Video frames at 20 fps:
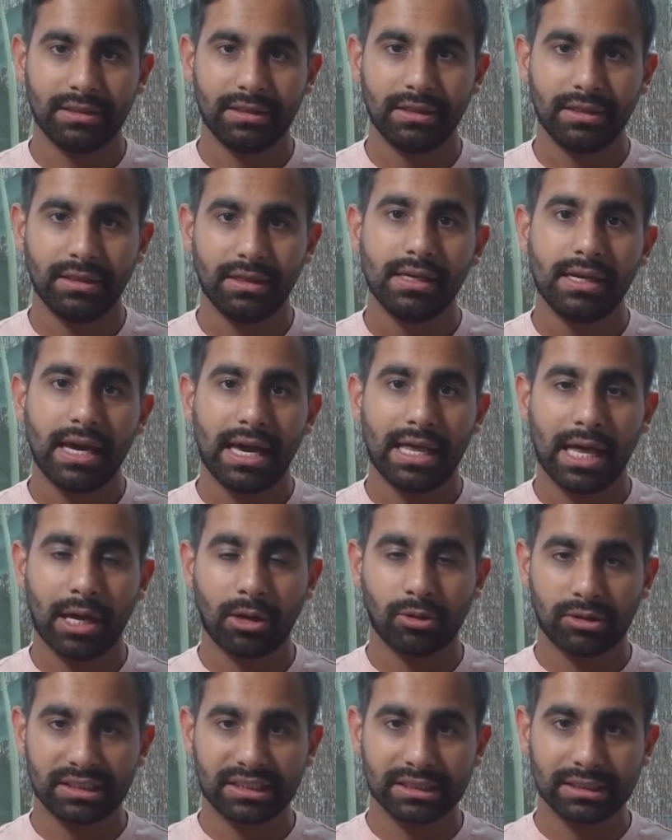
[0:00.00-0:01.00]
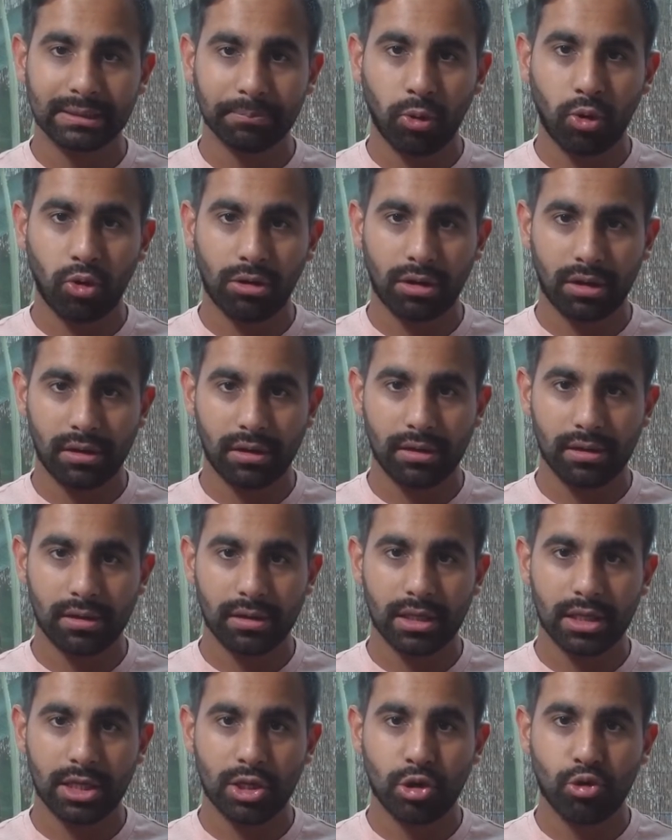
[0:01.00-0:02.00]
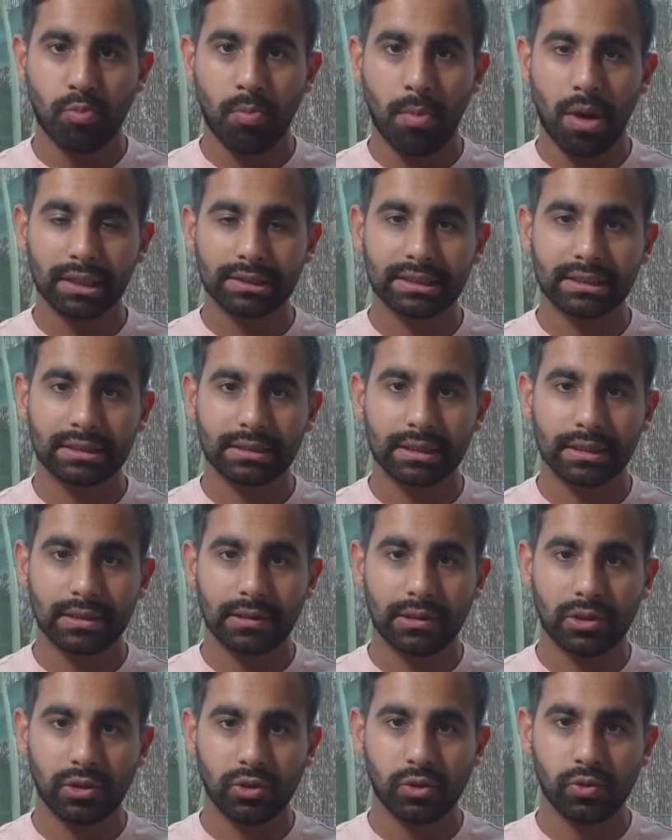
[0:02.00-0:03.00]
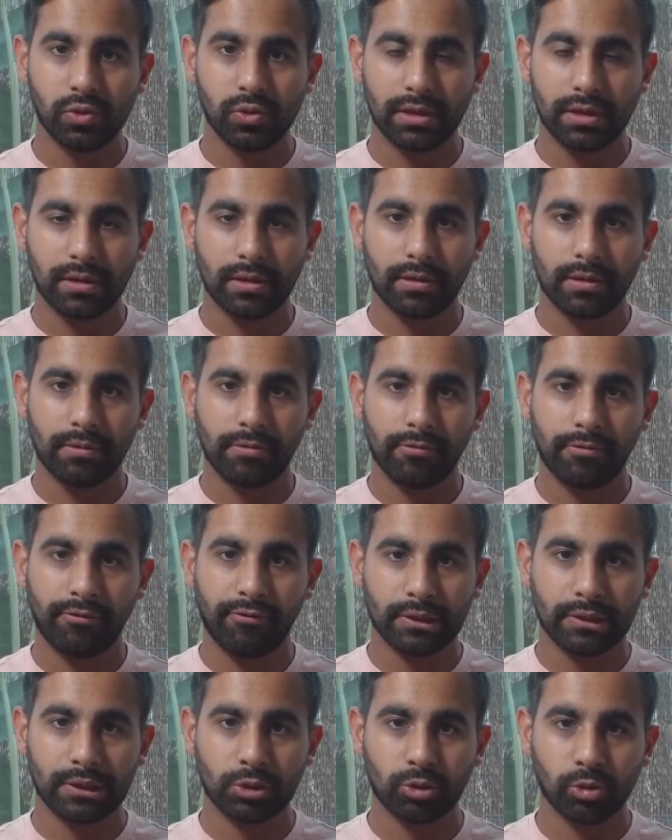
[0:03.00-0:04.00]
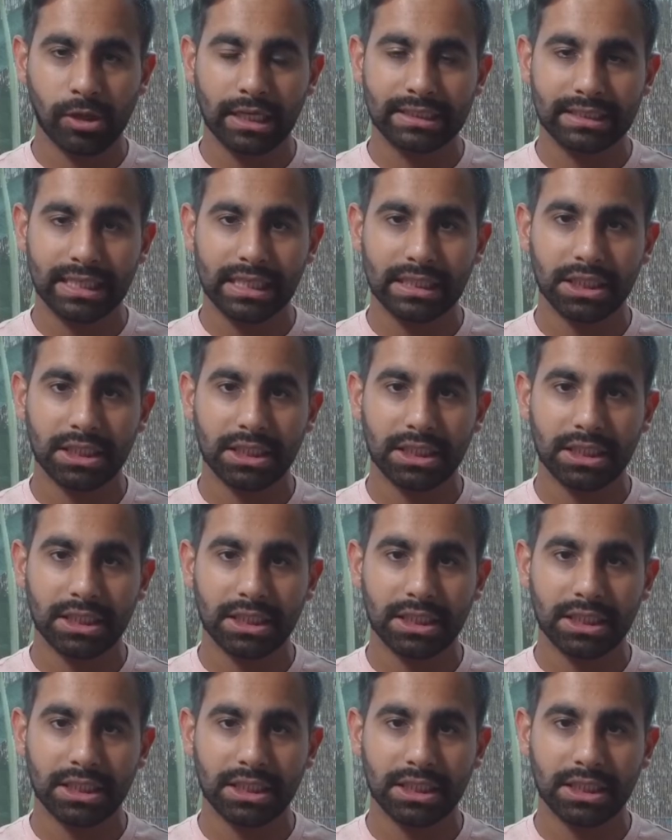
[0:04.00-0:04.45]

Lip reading: and now this is important, you must do the visualization